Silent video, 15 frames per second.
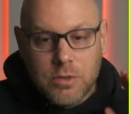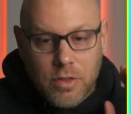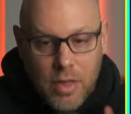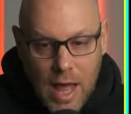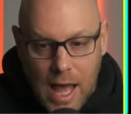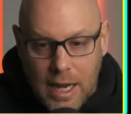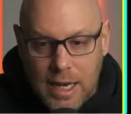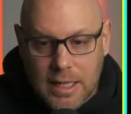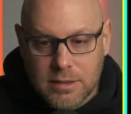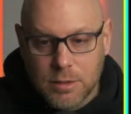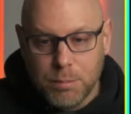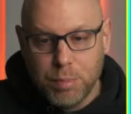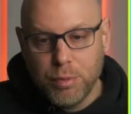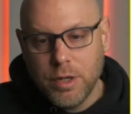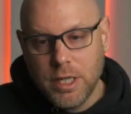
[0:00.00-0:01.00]
that as a
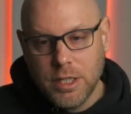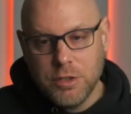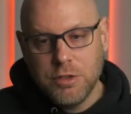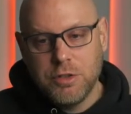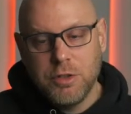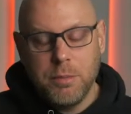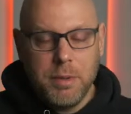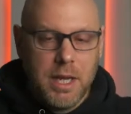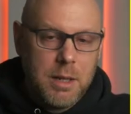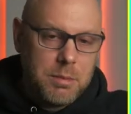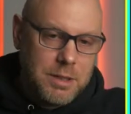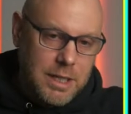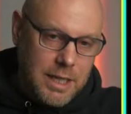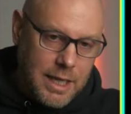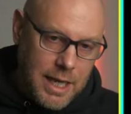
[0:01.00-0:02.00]
bridge to be able
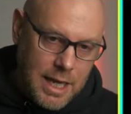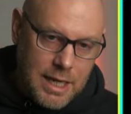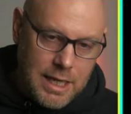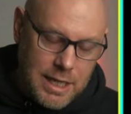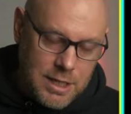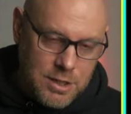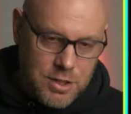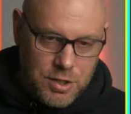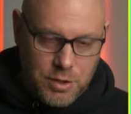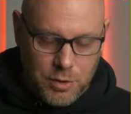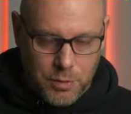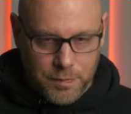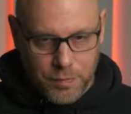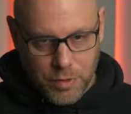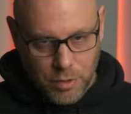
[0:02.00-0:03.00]
to get
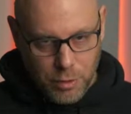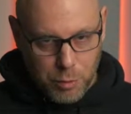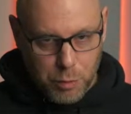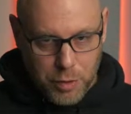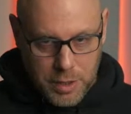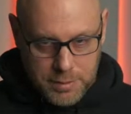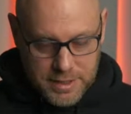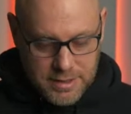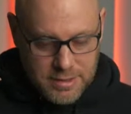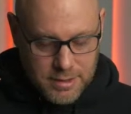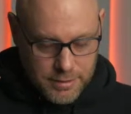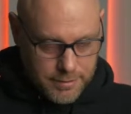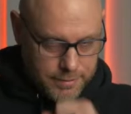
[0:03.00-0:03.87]
into the Remans.